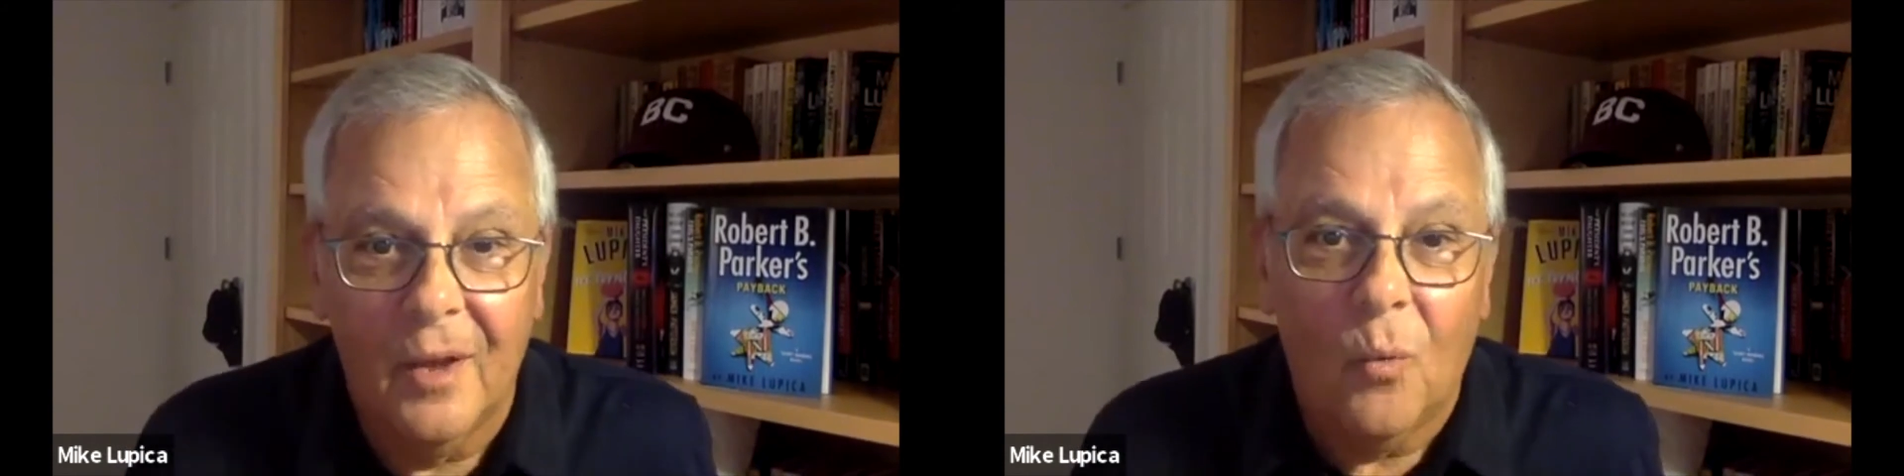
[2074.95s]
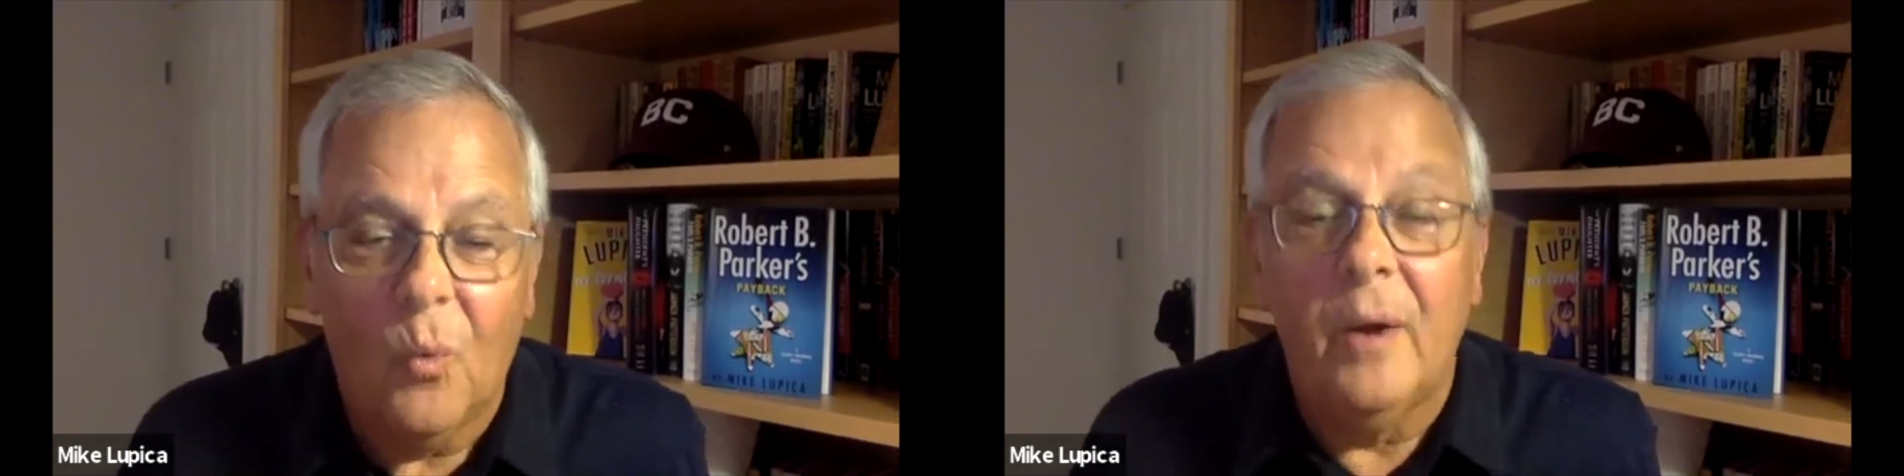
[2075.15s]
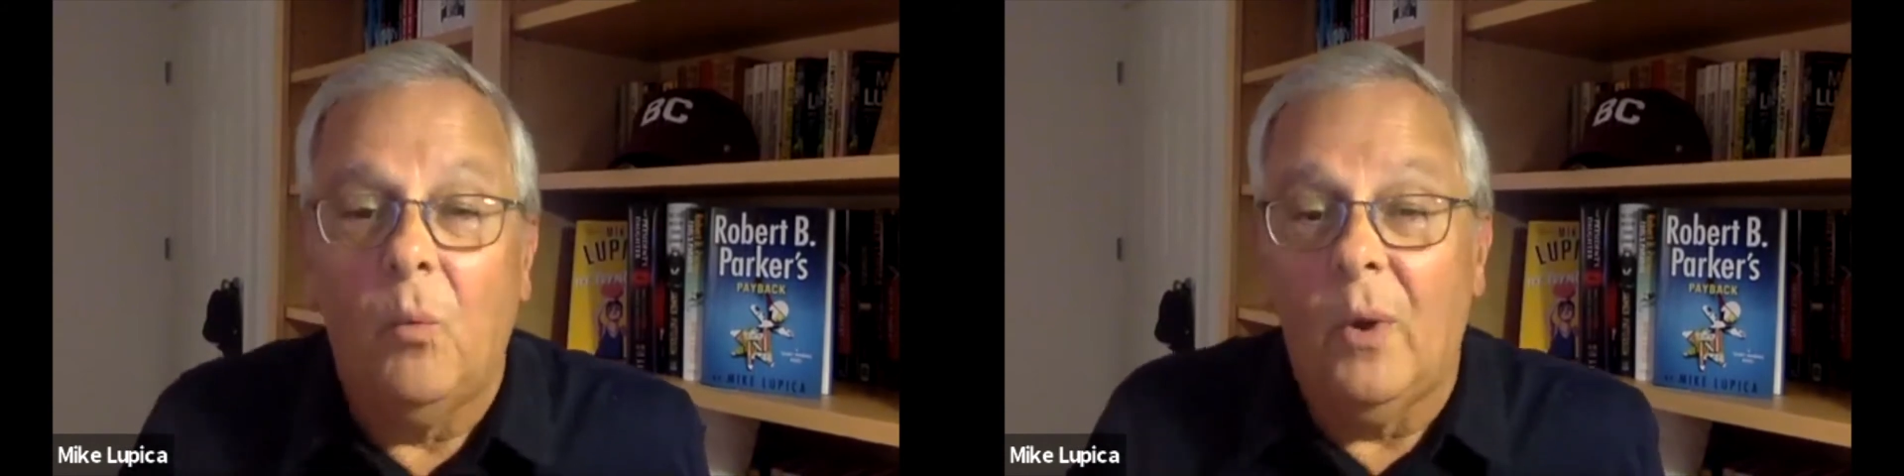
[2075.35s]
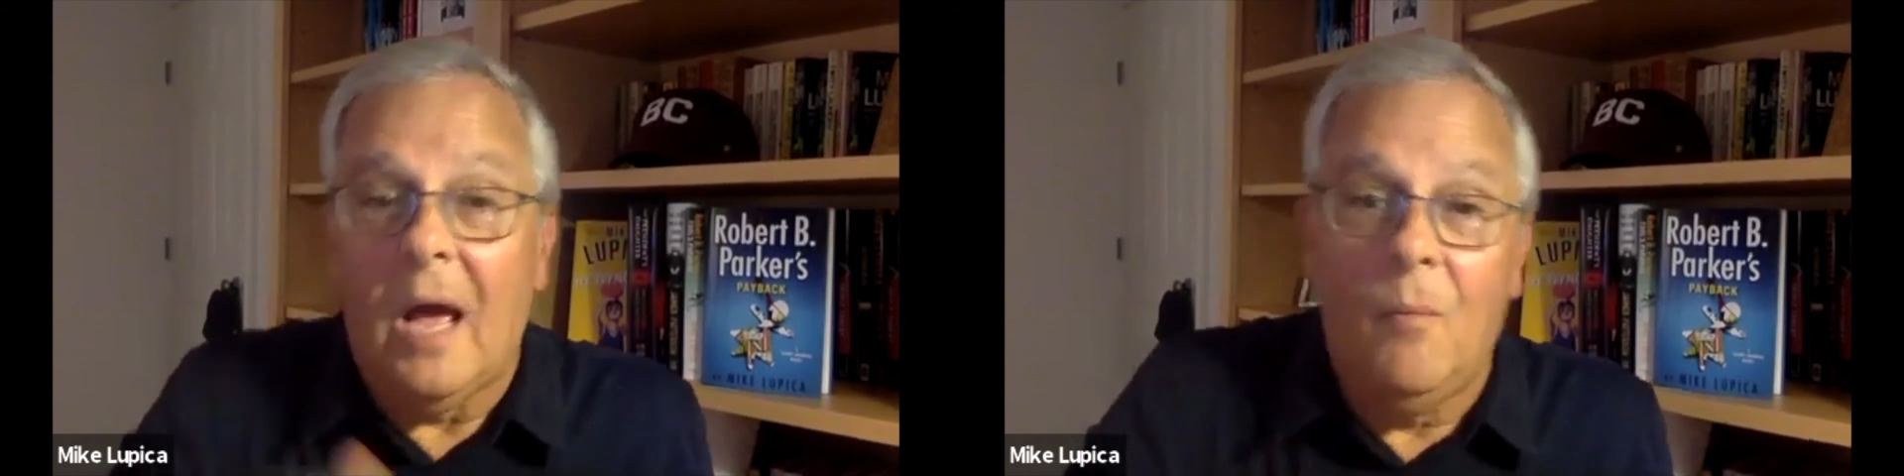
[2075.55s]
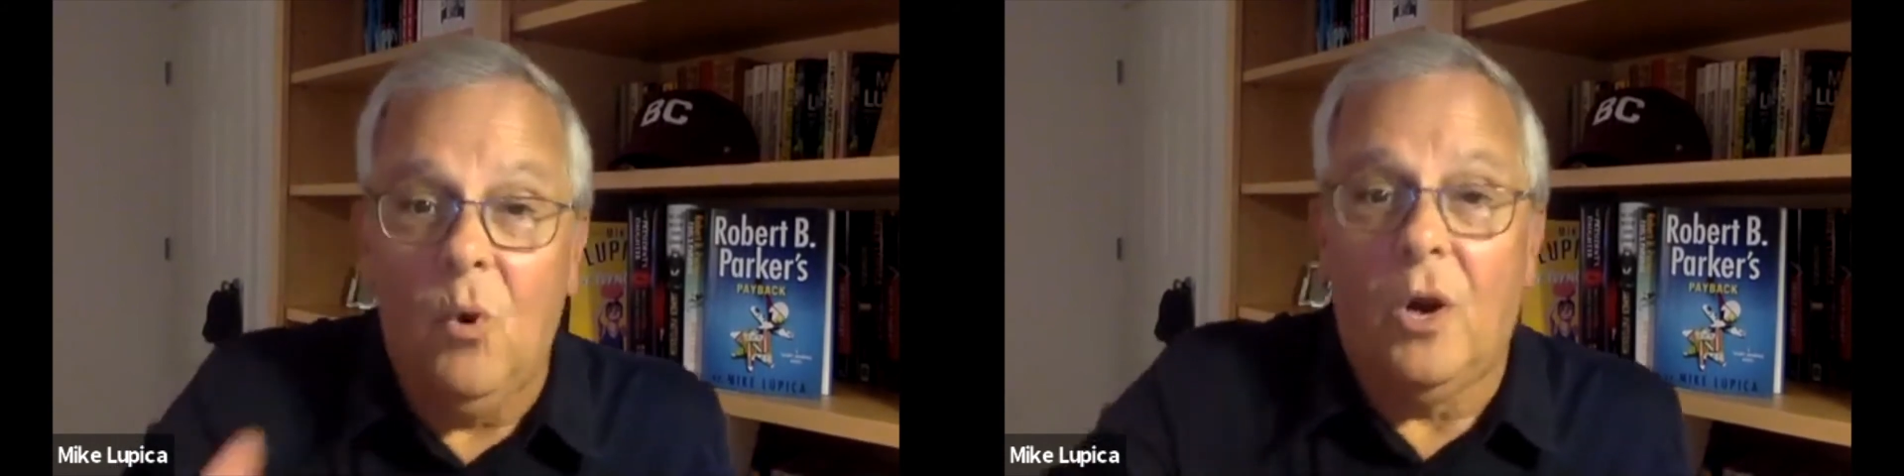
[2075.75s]
when
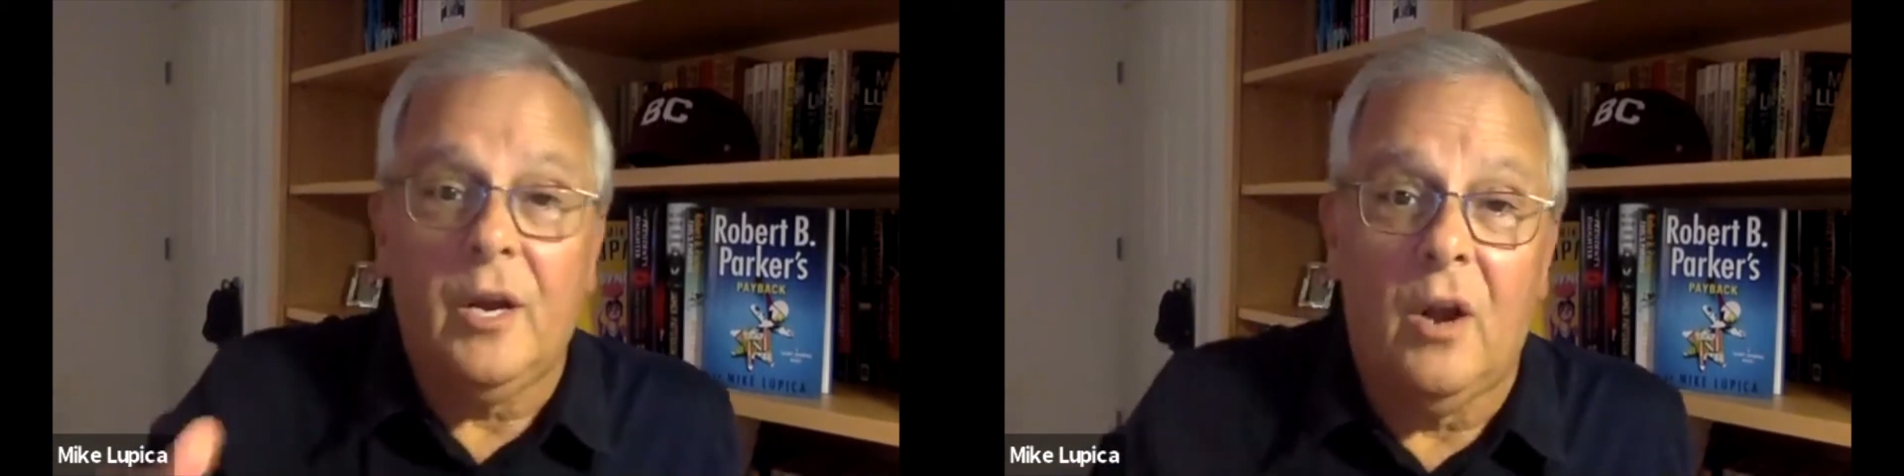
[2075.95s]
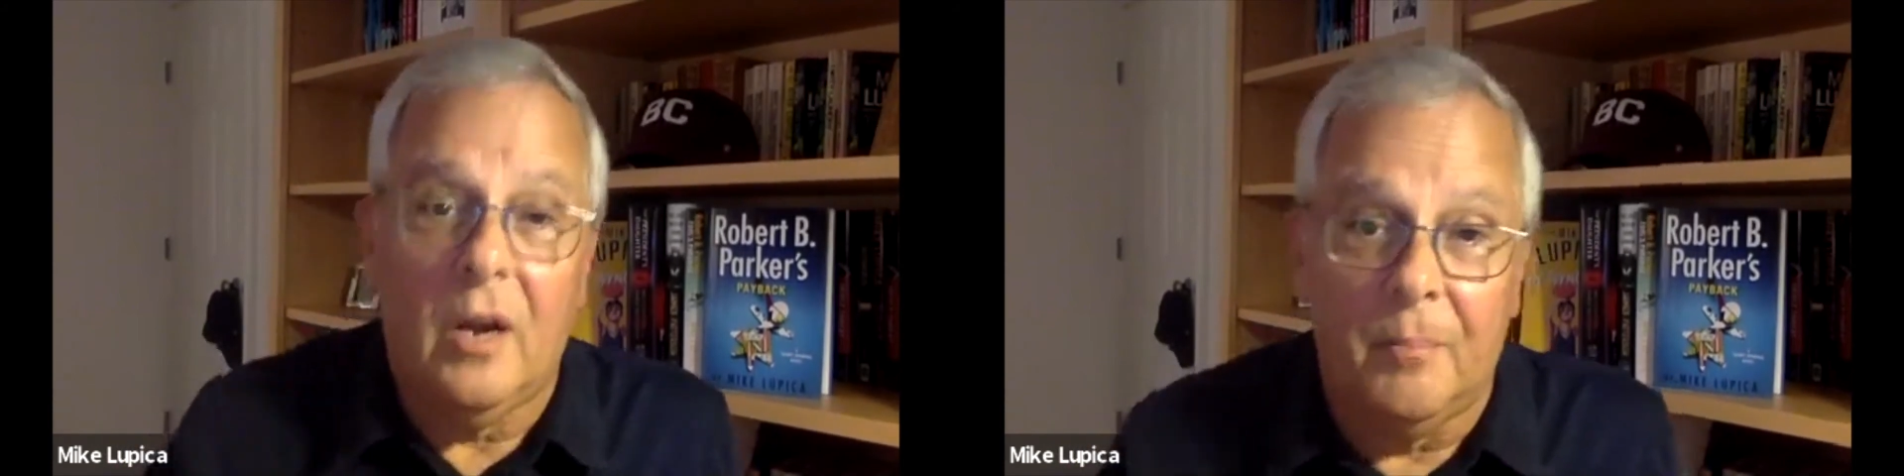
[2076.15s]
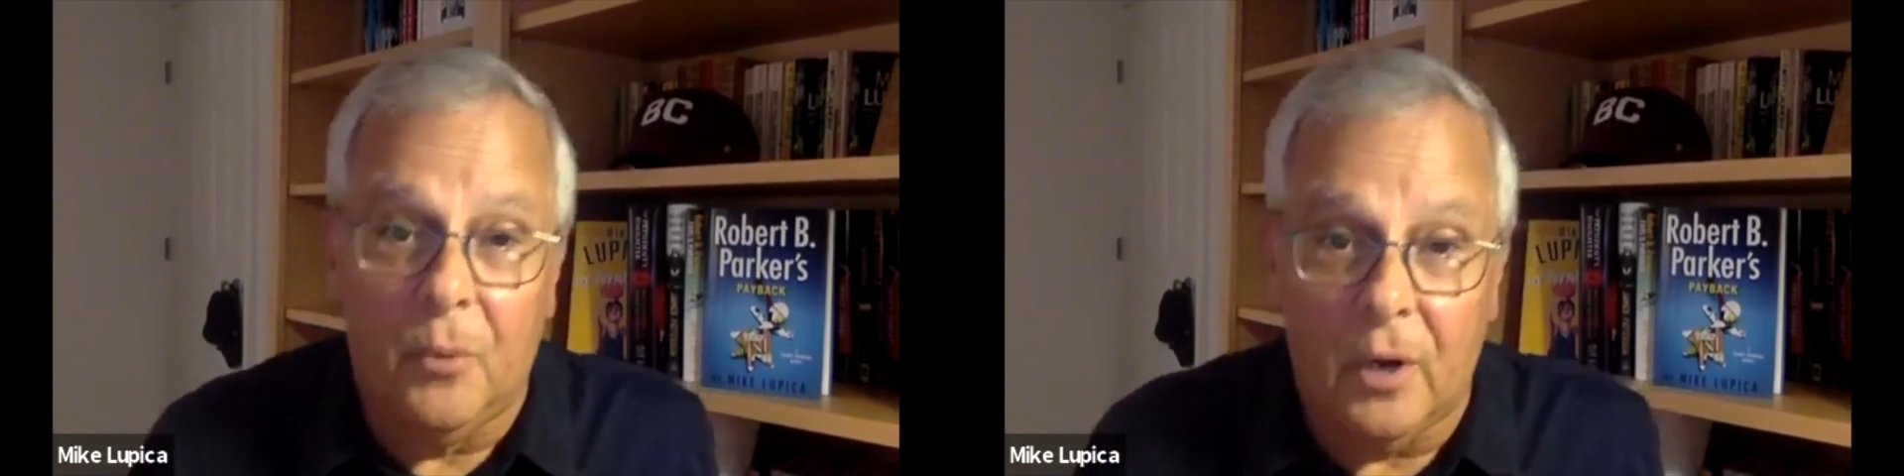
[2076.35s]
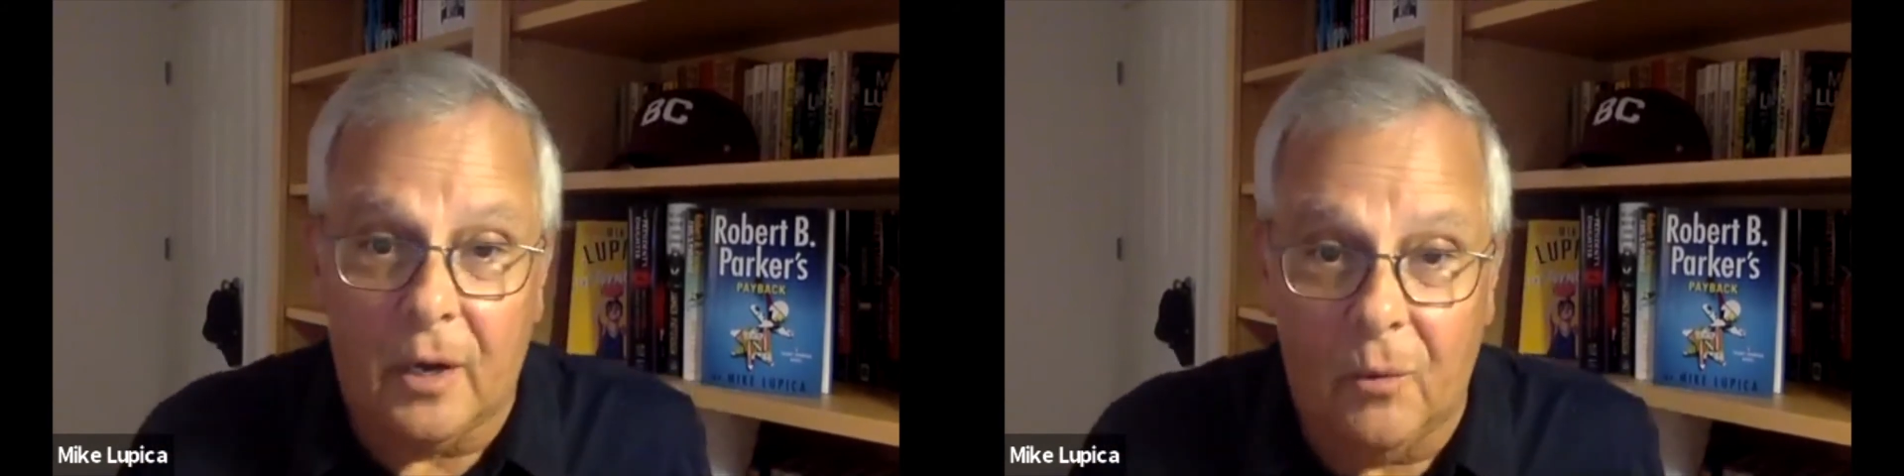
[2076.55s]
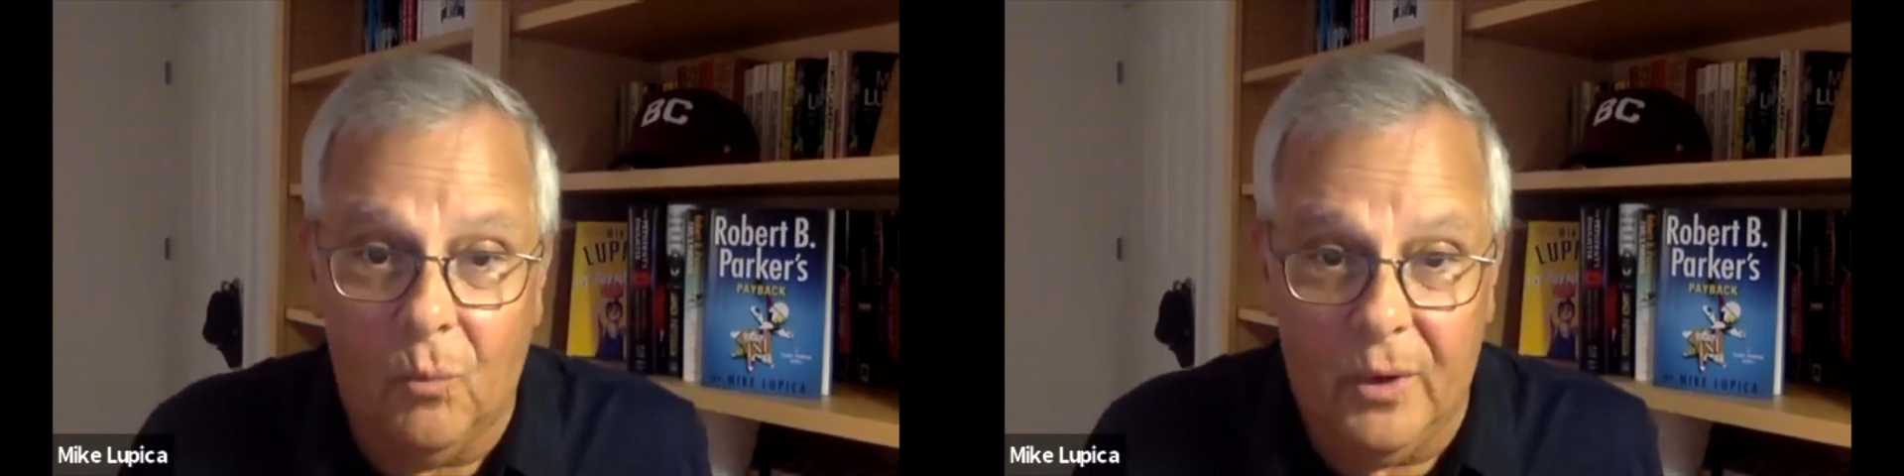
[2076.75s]
I'm working on a book
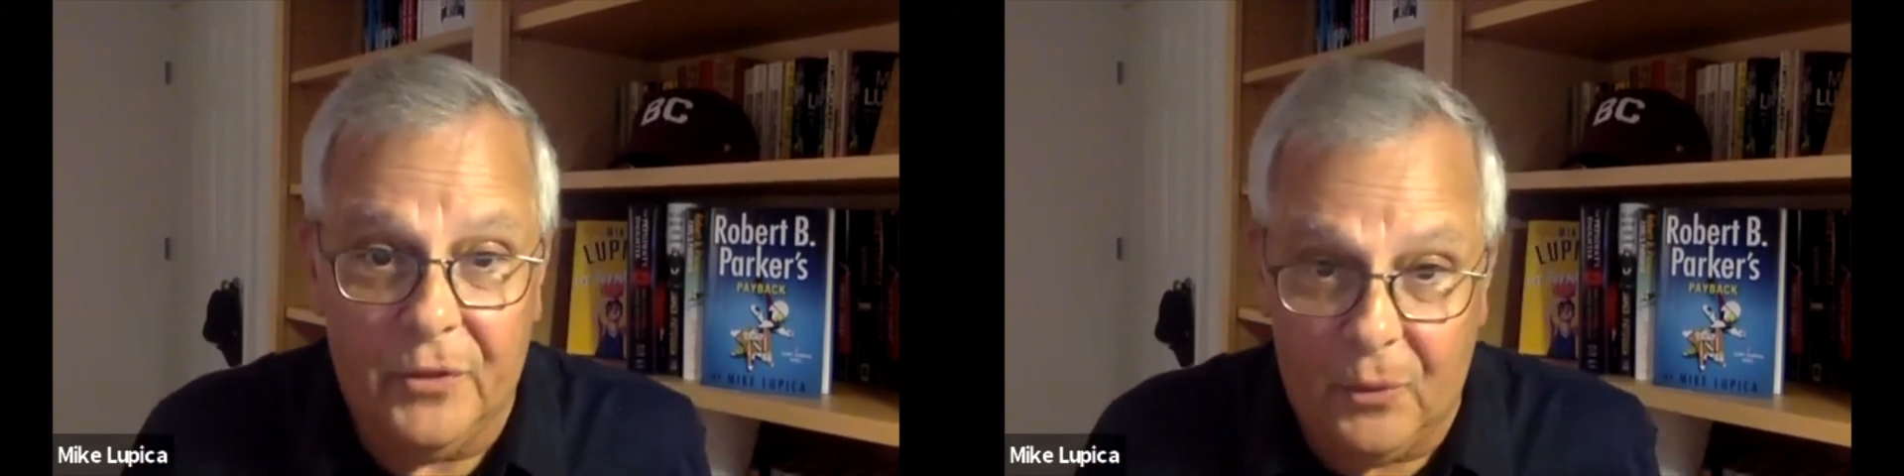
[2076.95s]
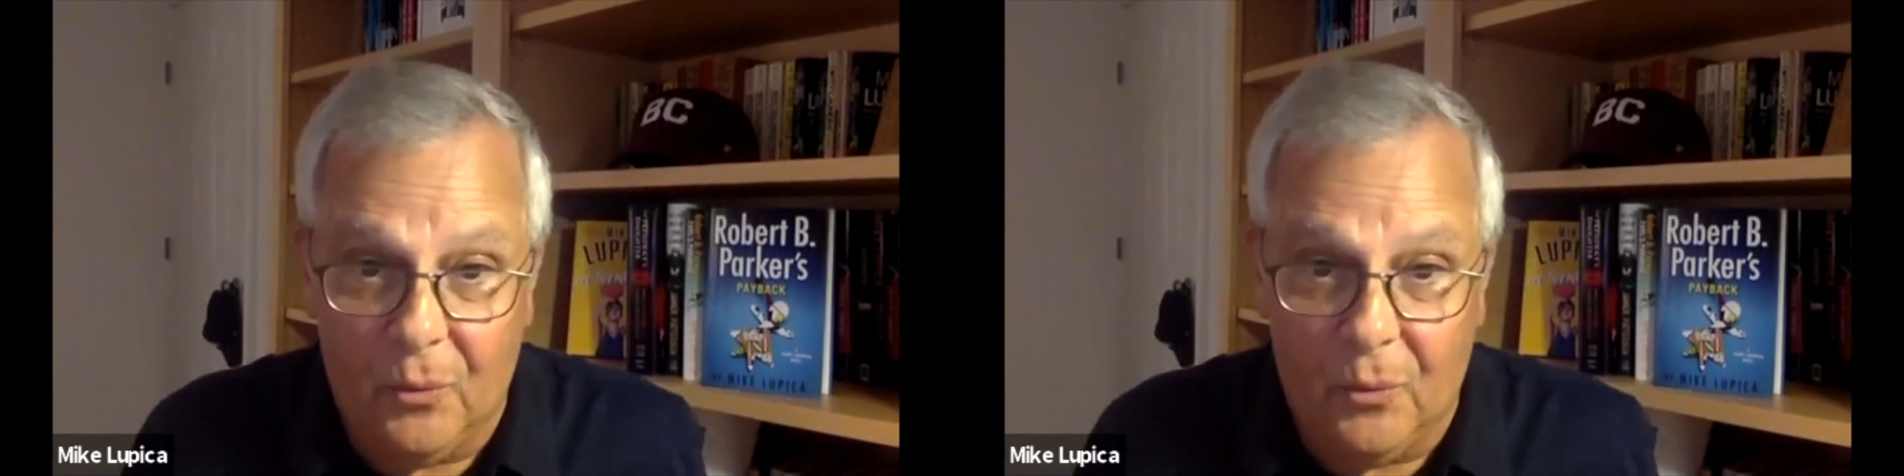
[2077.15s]
with